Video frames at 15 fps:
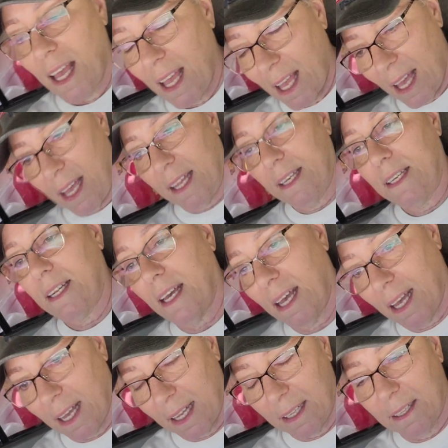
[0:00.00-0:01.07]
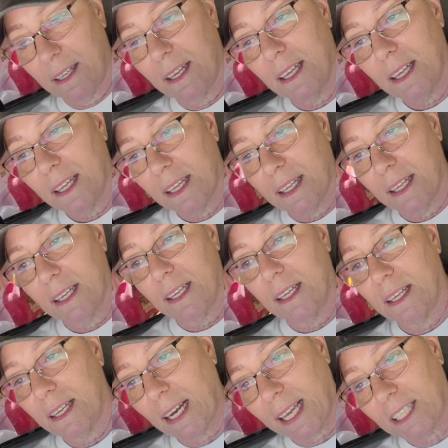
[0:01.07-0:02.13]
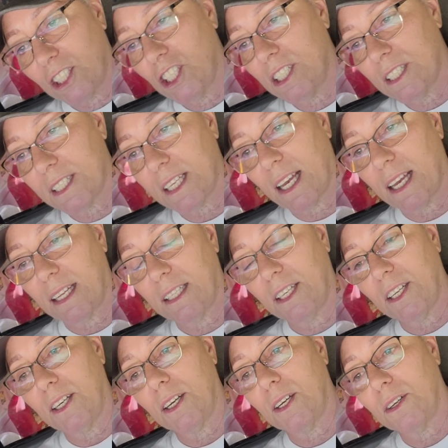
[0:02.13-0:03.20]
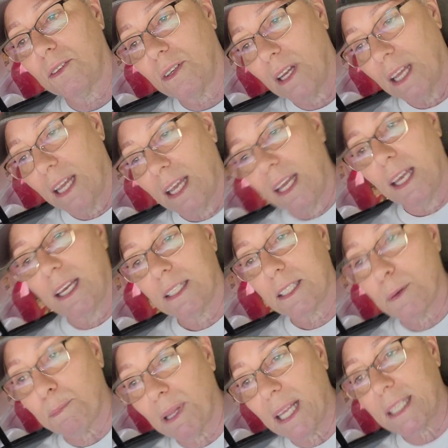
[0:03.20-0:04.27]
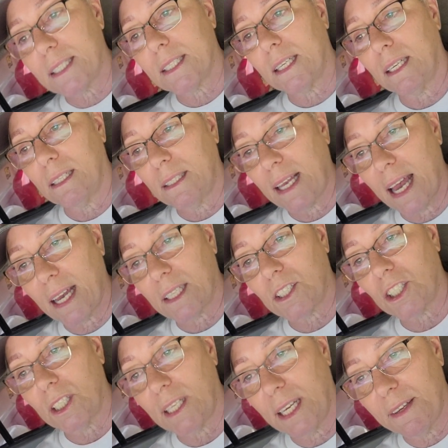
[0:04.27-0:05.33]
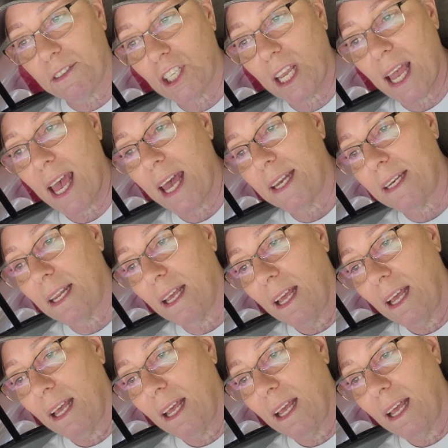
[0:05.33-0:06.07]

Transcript: And uh, like she said, you know, it's a blessing, actually. If she had,